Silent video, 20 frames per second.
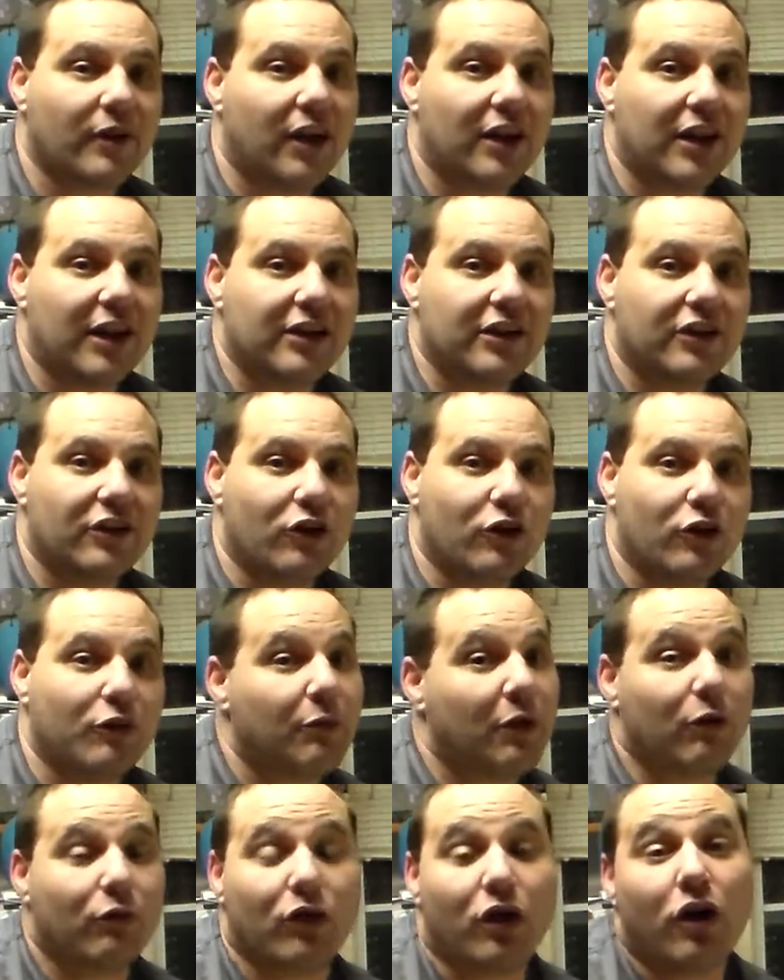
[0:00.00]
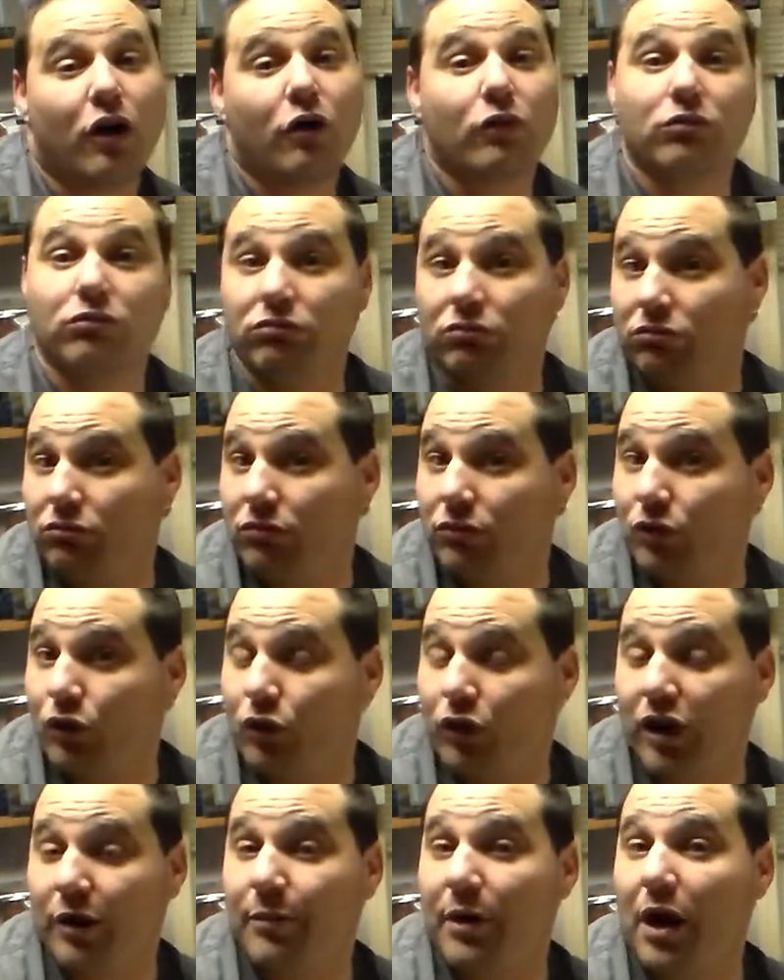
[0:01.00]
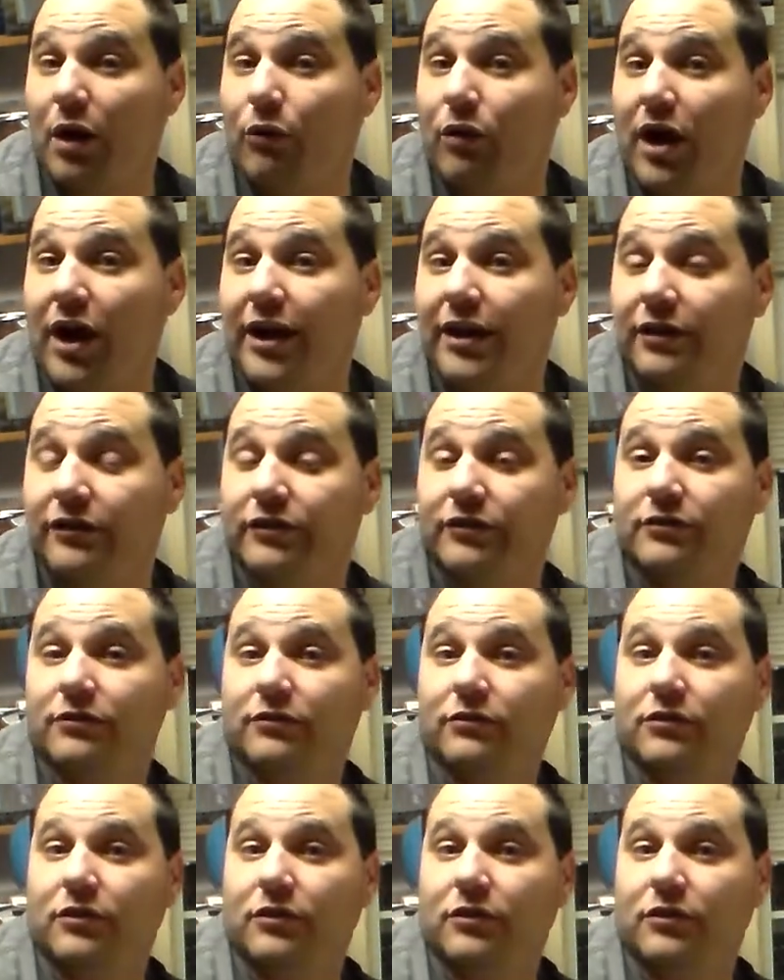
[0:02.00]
I'd like to know, am I wrong or am I right?